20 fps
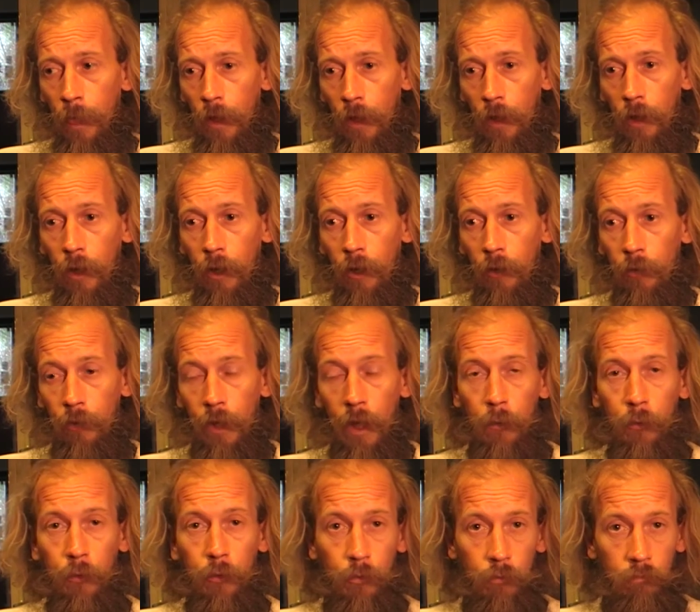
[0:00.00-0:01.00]

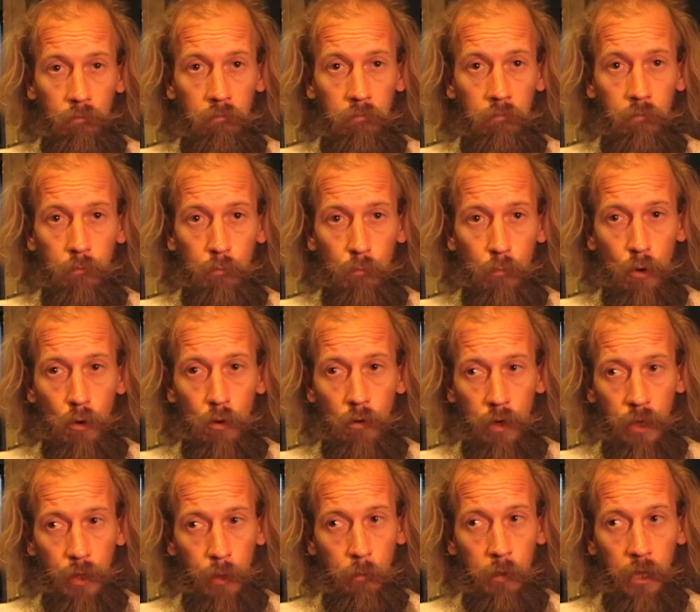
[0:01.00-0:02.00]
That was more
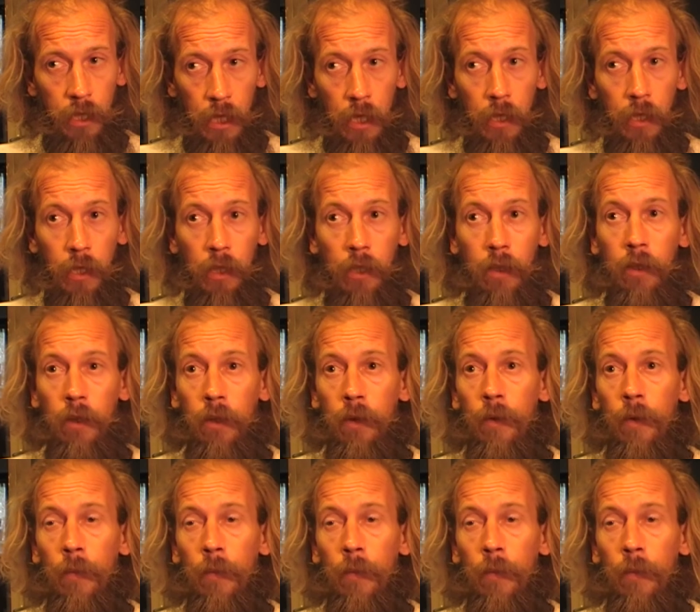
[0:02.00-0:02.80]
in the beginning.